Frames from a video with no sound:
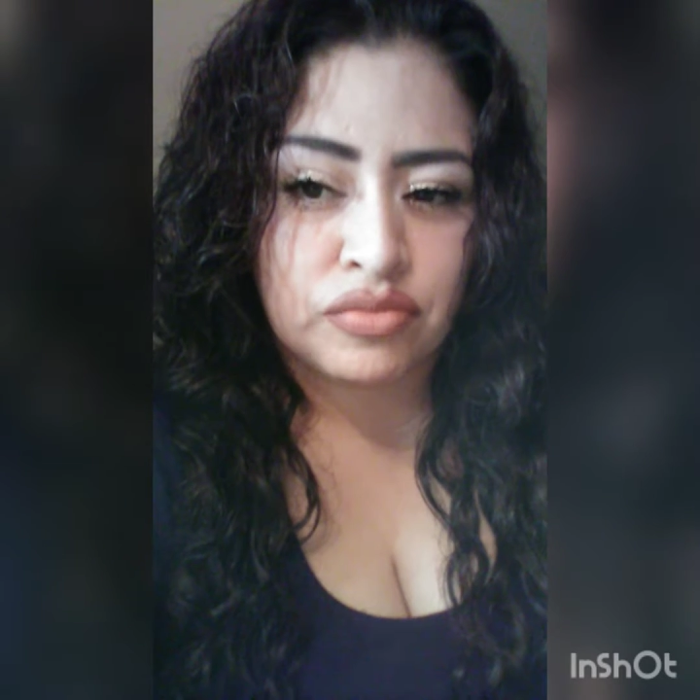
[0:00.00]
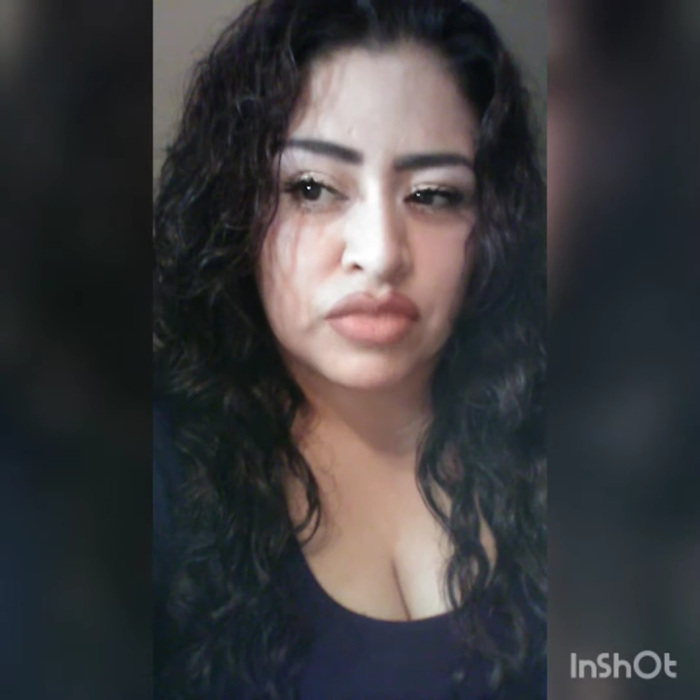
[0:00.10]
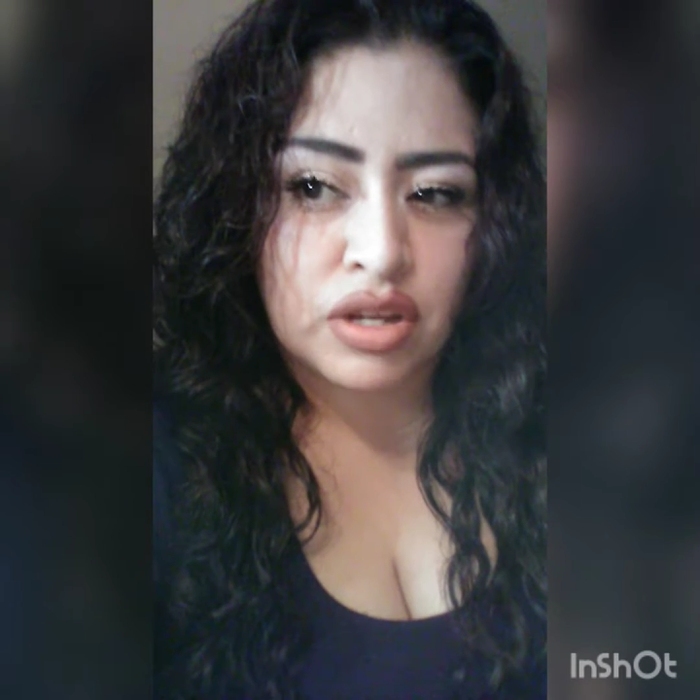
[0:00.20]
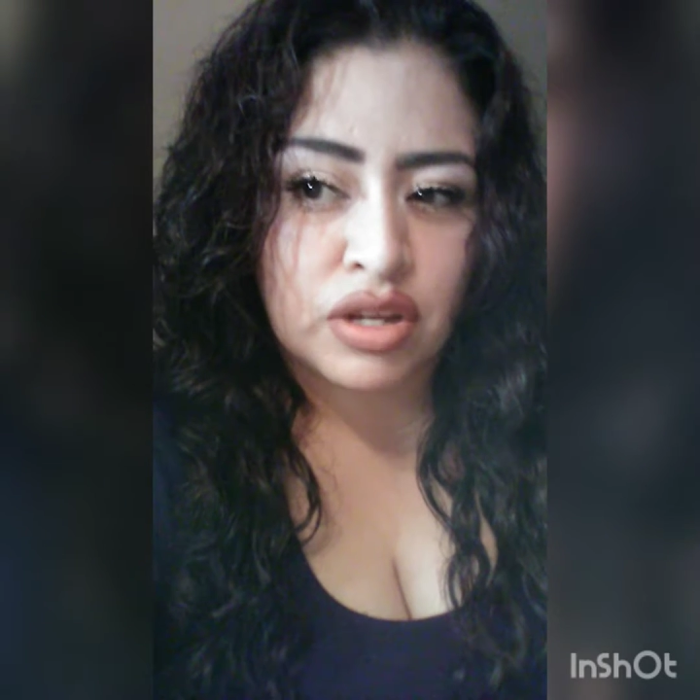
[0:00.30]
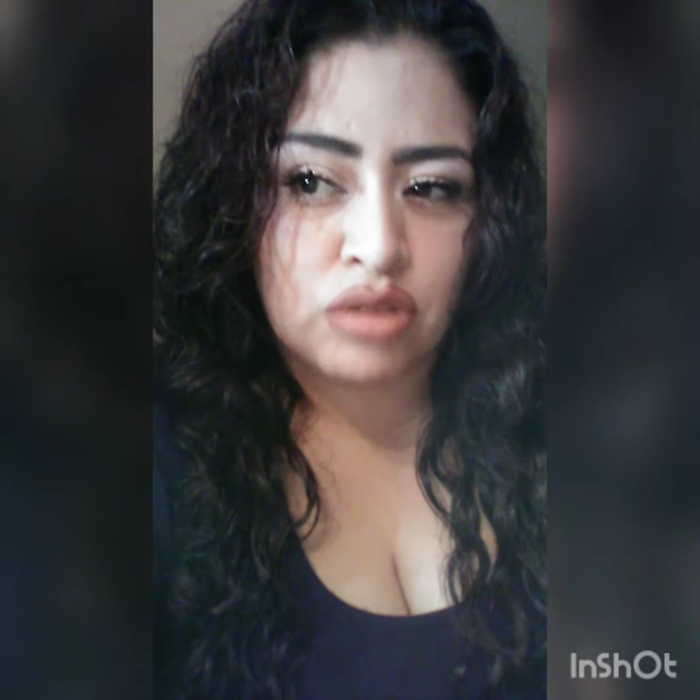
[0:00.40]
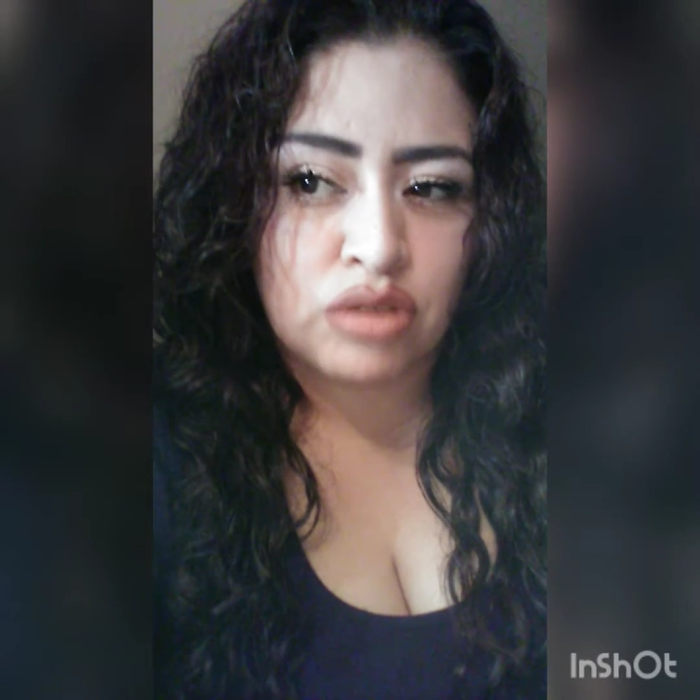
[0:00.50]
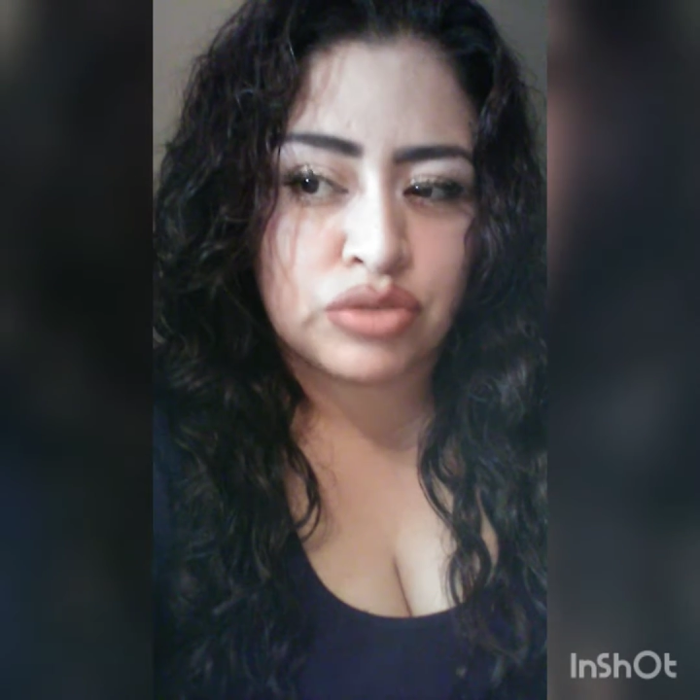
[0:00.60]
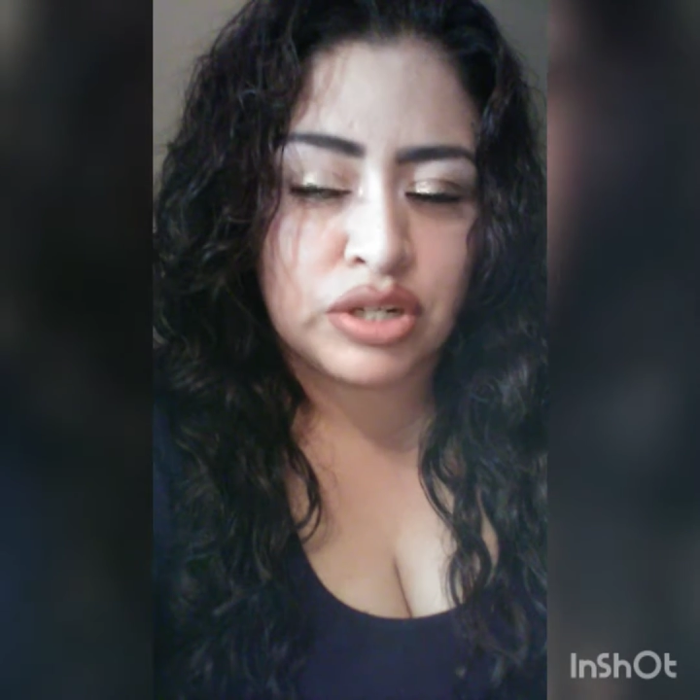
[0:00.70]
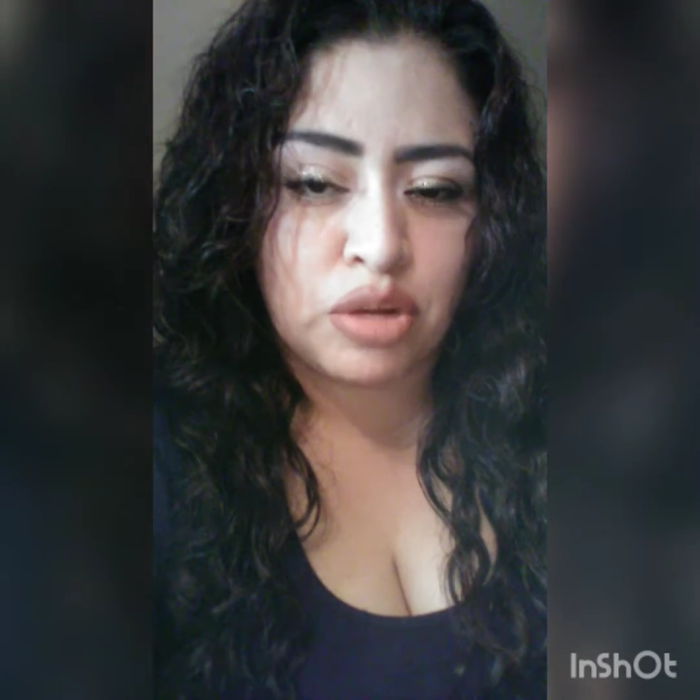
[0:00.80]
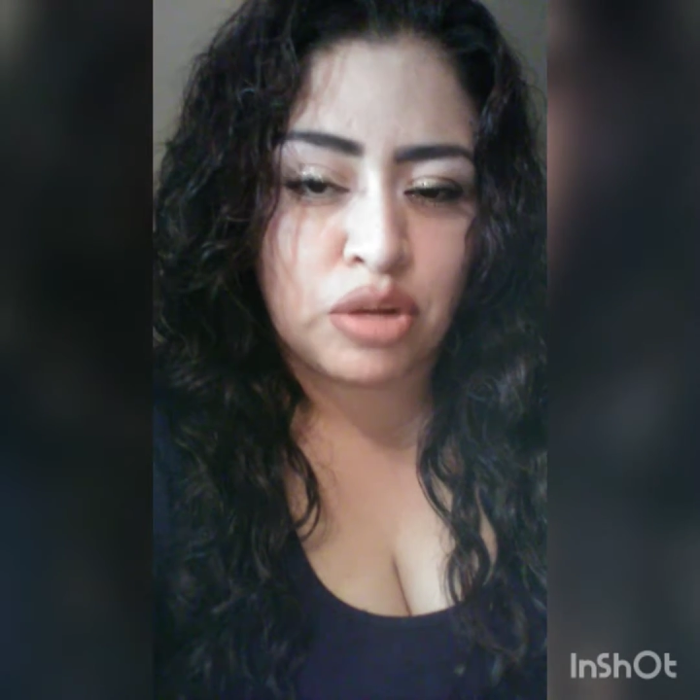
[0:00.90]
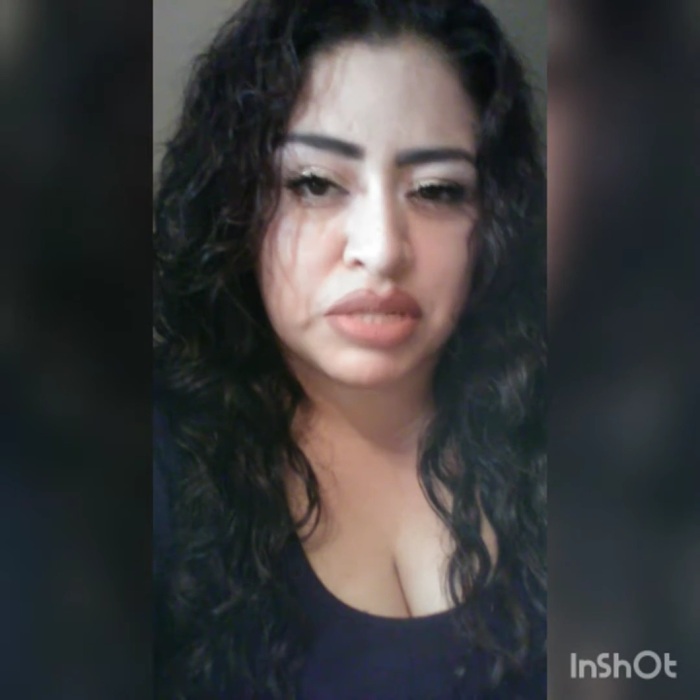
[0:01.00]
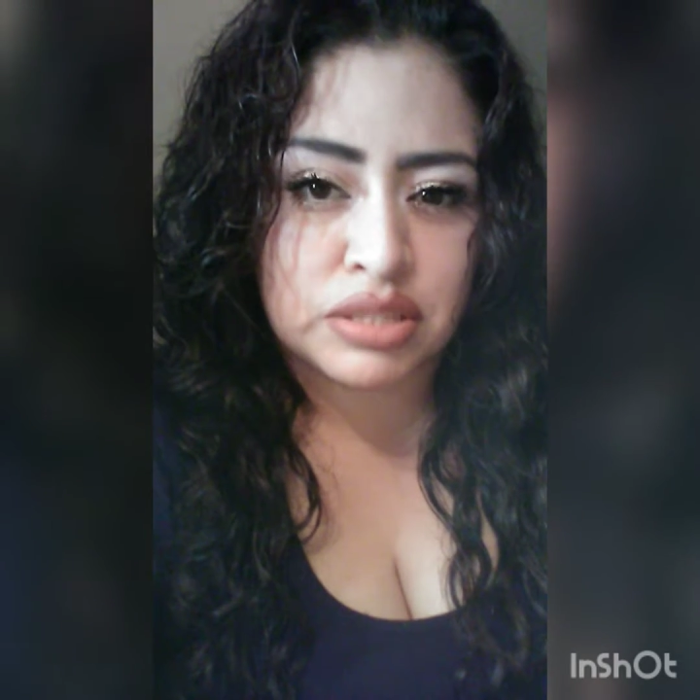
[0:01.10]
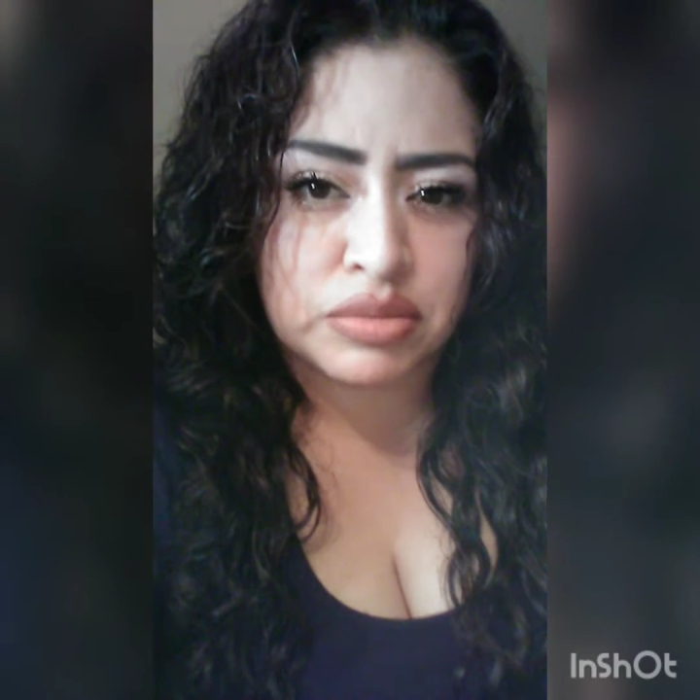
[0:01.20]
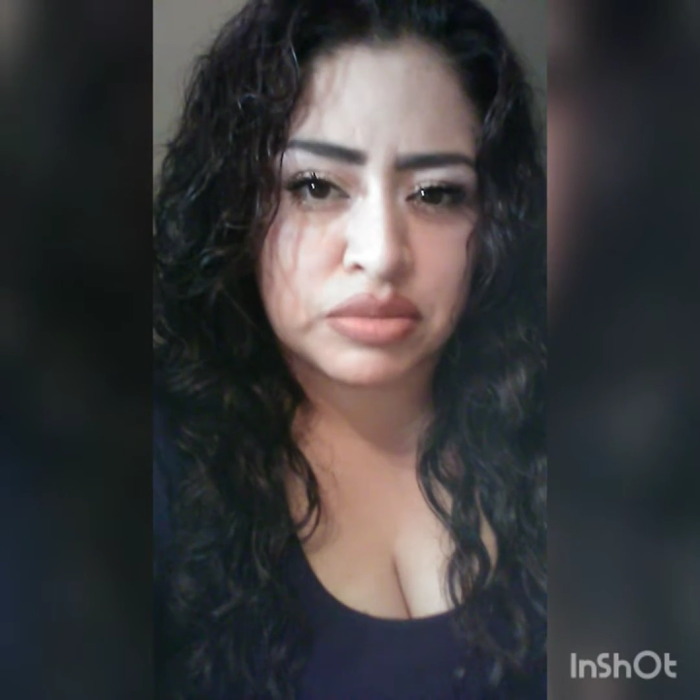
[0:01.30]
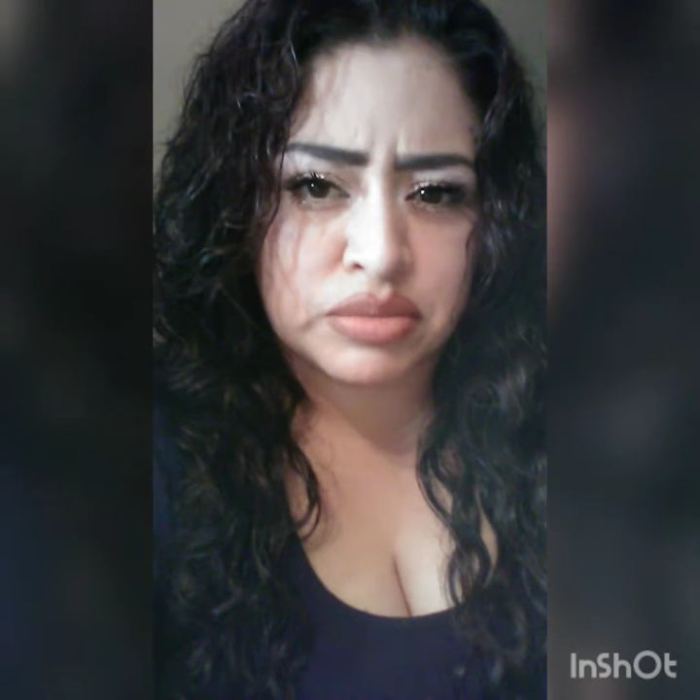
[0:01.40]
I was reading all my
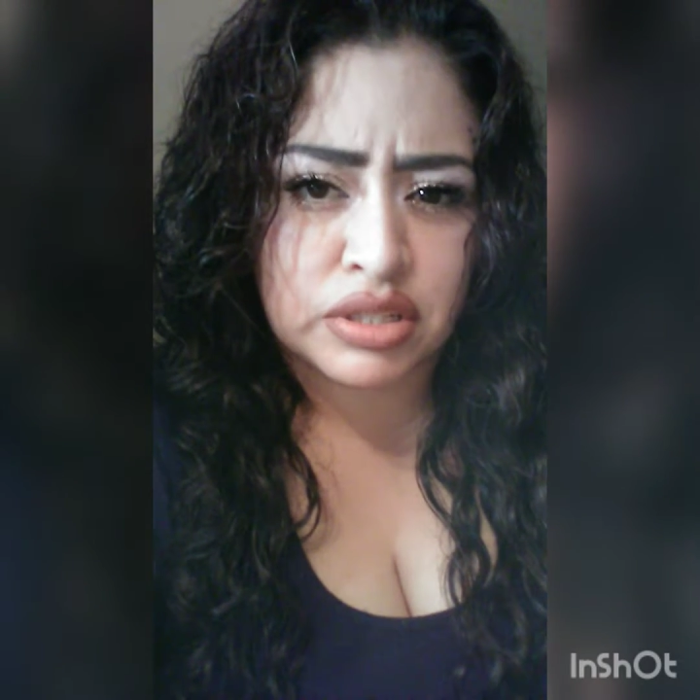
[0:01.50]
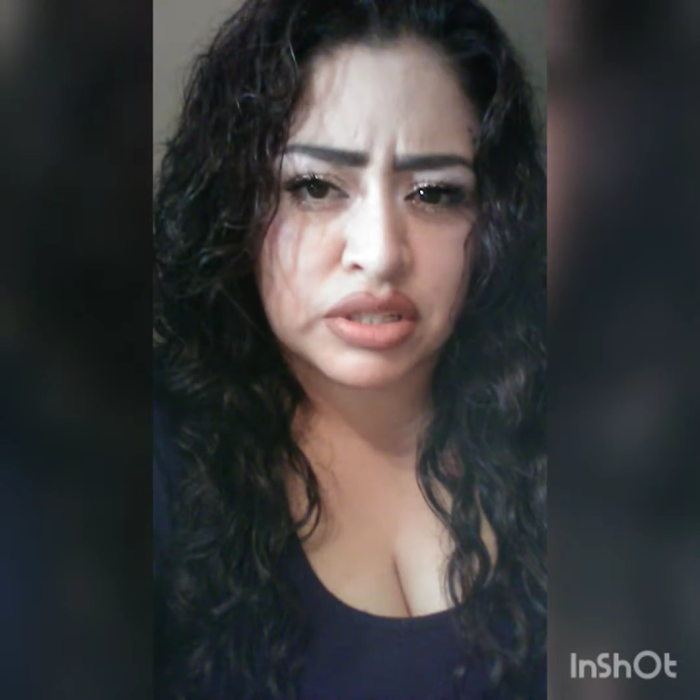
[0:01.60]
symptoms on the